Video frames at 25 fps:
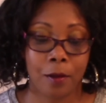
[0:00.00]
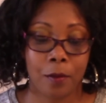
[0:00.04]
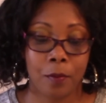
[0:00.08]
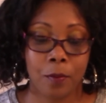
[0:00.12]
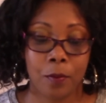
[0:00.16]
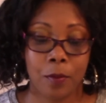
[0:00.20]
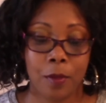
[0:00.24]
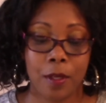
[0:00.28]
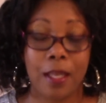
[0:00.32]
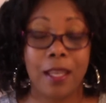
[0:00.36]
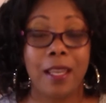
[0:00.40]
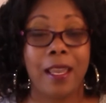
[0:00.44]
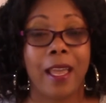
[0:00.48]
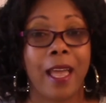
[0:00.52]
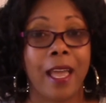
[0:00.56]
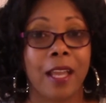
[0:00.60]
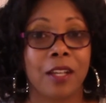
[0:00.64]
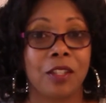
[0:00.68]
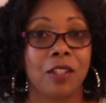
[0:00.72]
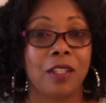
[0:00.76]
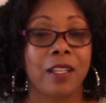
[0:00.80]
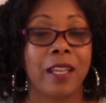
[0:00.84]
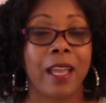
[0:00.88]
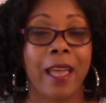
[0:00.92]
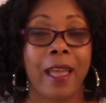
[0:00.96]
He
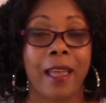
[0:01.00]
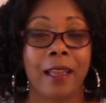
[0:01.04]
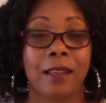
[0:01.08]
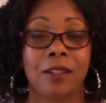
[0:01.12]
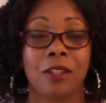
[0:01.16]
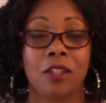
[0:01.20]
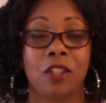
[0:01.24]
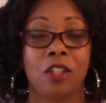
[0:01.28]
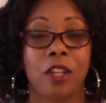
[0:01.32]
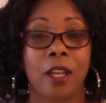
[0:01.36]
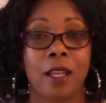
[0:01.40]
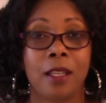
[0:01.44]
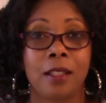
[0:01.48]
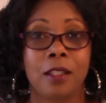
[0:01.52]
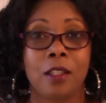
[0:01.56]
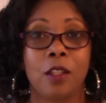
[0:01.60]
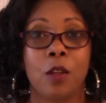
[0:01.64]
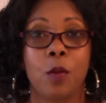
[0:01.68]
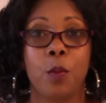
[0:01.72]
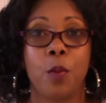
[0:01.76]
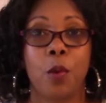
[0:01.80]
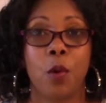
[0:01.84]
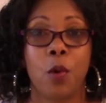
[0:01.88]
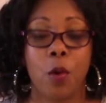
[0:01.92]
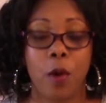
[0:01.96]
actually asked
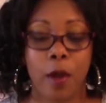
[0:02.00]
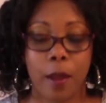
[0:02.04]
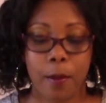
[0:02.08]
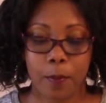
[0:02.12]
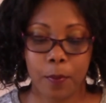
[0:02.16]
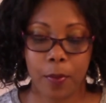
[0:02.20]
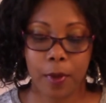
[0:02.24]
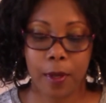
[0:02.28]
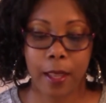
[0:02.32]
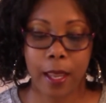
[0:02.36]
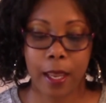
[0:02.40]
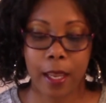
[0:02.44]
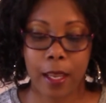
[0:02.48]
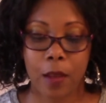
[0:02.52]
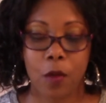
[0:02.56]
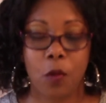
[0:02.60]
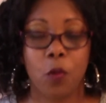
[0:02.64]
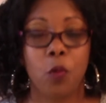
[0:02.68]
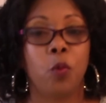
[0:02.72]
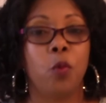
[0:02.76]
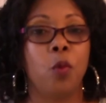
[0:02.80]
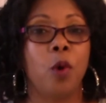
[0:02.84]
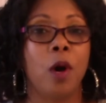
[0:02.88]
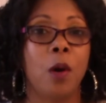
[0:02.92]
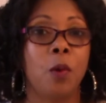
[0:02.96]
Jason point blank
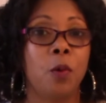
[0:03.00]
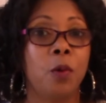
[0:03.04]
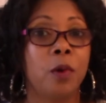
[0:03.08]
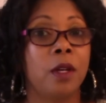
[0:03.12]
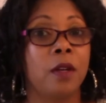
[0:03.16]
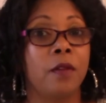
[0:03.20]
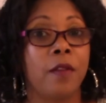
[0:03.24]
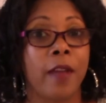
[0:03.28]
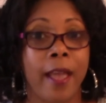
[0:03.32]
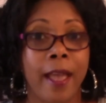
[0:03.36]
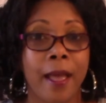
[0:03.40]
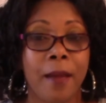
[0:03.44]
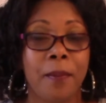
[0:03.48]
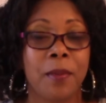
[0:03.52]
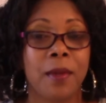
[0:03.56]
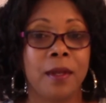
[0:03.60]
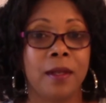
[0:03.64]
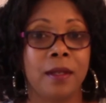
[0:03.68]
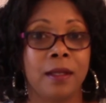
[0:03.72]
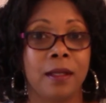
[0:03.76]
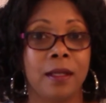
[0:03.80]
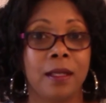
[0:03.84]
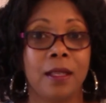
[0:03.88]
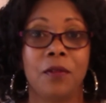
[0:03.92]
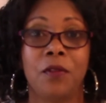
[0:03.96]
what would have
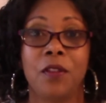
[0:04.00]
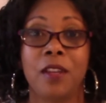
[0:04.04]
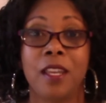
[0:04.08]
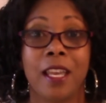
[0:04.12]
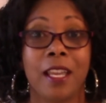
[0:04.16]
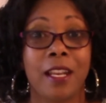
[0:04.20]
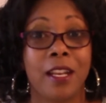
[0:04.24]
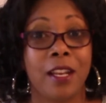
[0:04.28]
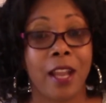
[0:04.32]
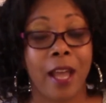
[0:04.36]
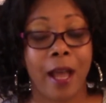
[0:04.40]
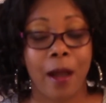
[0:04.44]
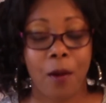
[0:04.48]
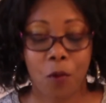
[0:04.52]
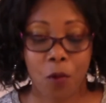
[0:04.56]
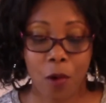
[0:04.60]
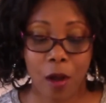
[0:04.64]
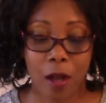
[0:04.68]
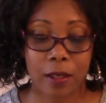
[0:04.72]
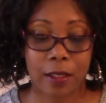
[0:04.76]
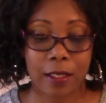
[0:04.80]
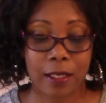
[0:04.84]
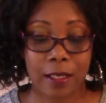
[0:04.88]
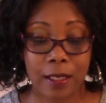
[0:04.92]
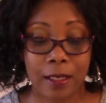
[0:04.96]
happened if he had not
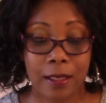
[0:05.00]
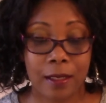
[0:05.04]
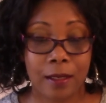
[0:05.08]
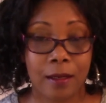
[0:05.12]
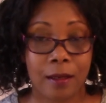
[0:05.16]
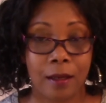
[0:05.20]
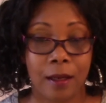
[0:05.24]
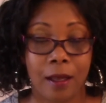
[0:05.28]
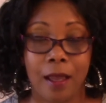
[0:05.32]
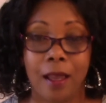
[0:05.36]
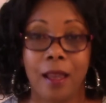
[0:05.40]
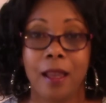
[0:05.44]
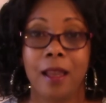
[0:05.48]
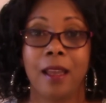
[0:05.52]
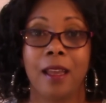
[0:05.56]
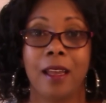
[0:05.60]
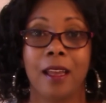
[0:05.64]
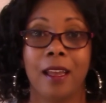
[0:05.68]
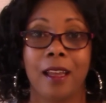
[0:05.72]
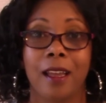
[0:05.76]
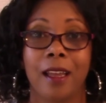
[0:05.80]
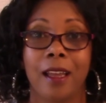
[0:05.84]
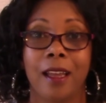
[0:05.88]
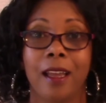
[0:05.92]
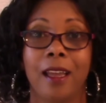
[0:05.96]
walked in.
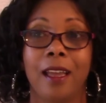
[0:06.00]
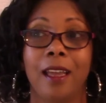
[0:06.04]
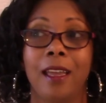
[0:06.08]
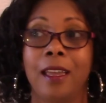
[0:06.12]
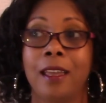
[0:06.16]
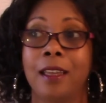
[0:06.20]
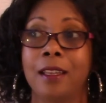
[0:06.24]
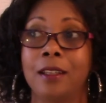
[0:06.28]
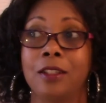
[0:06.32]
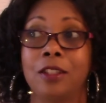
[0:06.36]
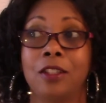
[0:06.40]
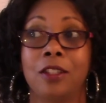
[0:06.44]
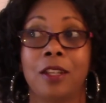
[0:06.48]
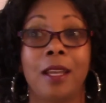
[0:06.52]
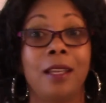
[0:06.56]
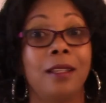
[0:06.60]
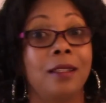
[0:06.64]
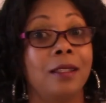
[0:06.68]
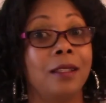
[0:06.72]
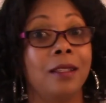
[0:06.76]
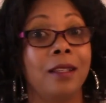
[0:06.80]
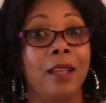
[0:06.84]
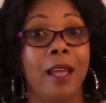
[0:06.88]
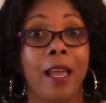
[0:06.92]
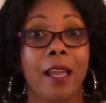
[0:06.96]
And
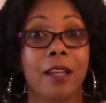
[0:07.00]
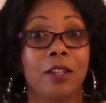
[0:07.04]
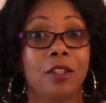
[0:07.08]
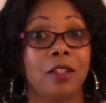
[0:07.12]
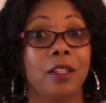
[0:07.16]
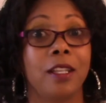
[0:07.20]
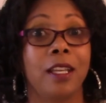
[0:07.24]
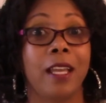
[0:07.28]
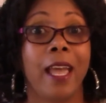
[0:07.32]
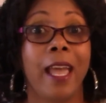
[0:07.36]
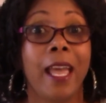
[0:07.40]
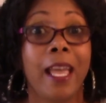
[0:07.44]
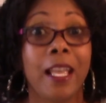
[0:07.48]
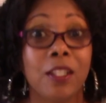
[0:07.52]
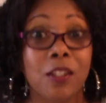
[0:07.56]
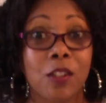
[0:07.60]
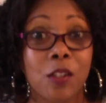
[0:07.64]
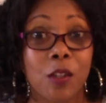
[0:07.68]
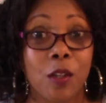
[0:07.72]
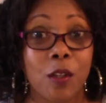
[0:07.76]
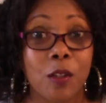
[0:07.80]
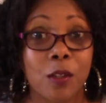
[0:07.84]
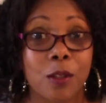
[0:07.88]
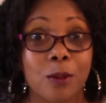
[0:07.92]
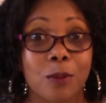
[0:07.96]
Jason actually
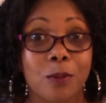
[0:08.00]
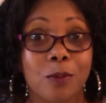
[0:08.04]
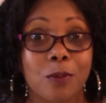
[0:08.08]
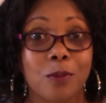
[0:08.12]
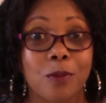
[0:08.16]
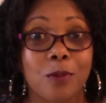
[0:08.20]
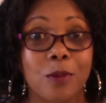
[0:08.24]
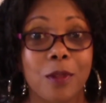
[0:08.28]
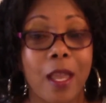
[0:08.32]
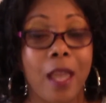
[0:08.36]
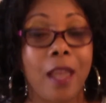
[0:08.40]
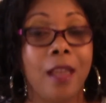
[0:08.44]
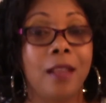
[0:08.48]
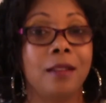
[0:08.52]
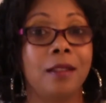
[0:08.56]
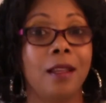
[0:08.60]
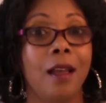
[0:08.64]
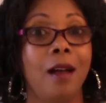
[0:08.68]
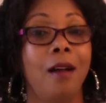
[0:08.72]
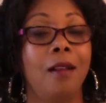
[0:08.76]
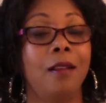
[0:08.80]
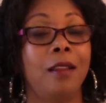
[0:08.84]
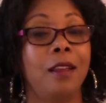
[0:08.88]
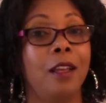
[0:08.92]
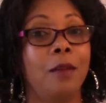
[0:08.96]
answered and
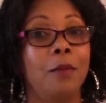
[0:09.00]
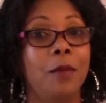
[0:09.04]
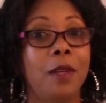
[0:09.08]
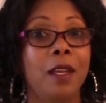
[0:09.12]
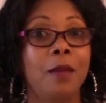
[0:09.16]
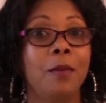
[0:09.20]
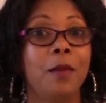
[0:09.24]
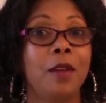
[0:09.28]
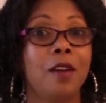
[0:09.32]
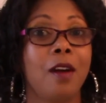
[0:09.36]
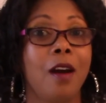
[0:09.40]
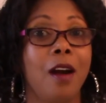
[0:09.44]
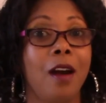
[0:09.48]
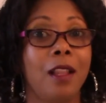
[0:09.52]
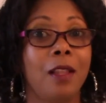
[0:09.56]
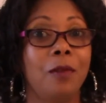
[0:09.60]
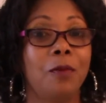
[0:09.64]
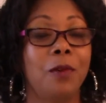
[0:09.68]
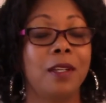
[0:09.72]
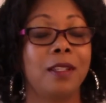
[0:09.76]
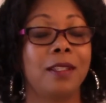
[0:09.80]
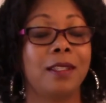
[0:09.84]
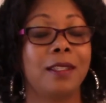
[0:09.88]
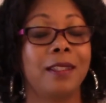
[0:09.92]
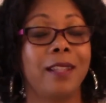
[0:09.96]
told him and Carly
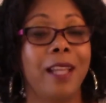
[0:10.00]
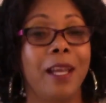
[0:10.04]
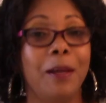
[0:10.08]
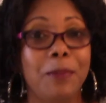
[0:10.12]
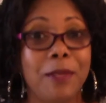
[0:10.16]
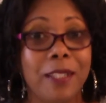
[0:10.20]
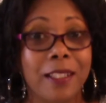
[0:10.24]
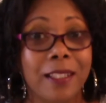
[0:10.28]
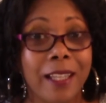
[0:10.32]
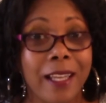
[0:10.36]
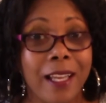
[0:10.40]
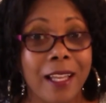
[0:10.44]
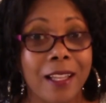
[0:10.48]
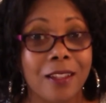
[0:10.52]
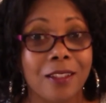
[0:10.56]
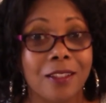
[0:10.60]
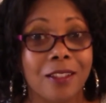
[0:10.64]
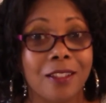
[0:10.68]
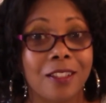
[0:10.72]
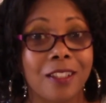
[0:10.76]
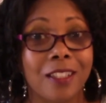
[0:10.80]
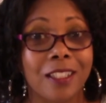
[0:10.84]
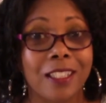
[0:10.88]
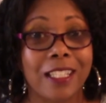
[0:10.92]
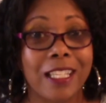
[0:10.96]
would have slept
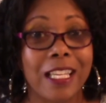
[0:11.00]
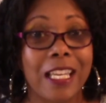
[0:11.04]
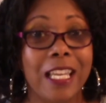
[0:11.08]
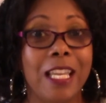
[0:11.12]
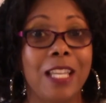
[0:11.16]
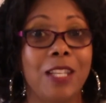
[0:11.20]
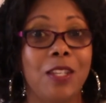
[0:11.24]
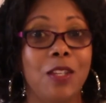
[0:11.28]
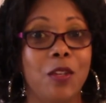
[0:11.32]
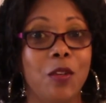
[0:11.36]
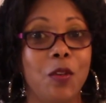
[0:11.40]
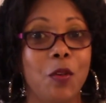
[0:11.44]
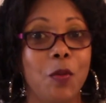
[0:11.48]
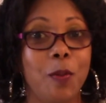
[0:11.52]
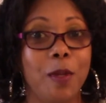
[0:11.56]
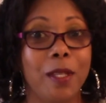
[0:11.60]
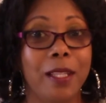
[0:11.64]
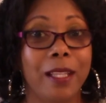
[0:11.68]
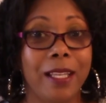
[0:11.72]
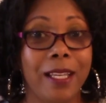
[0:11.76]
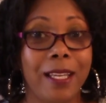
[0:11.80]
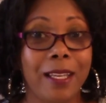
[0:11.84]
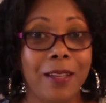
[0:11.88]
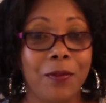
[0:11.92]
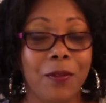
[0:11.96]
together. Can you
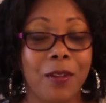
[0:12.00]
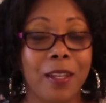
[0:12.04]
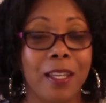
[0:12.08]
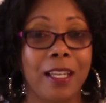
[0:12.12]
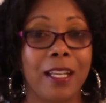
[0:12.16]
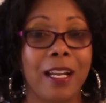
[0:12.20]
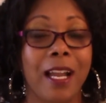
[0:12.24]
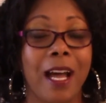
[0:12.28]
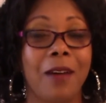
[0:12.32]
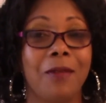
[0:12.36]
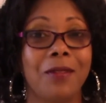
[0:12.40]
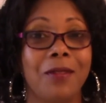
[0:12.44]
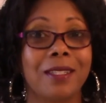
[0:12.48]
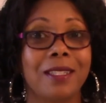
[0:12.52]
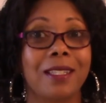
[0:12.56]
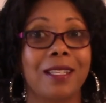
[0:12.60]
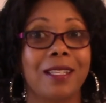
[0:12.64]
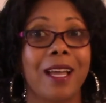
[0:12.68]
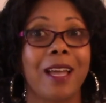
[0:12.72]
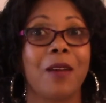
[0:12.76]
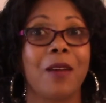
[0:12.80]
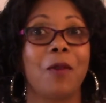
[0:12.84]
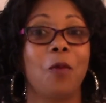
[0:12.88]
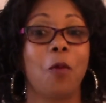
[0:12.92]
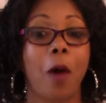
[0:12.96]
believe it? I was
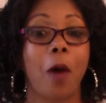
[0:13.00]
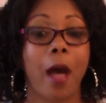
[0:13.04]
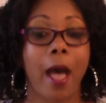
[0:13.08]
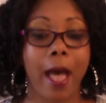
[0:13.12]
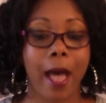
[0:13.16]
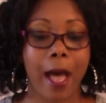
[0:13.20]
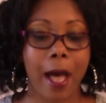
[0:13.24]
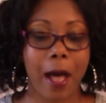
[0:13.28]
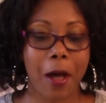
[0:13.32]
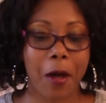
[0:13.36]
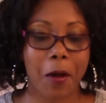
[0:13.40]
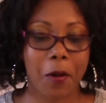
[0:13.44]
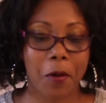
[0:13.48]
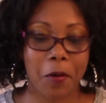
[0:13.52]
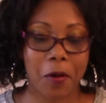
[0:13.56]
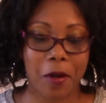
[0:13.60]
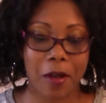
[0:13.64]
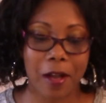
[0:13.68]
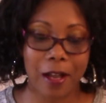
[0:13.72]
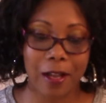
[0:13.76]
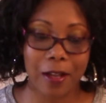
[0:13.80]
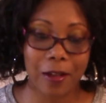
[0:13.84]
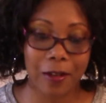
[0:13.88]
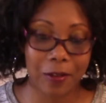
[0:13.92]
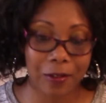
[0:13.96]
like,
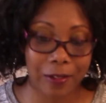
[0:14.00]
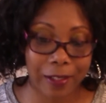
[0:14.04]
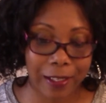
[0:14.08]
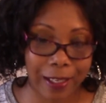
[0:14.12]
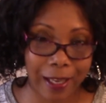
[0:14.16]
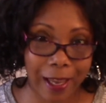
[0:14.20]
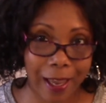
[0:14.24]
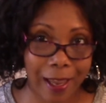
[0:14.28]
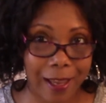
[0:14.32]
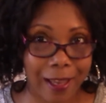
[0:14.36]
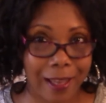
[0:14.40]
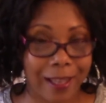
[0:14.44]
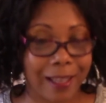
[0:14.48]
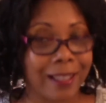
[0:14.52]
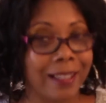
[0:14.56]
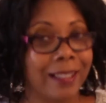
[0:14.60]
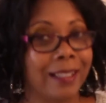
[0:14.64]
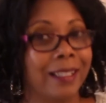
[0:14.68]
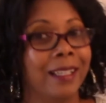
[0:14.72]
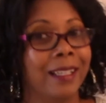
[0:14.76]
wow, okay.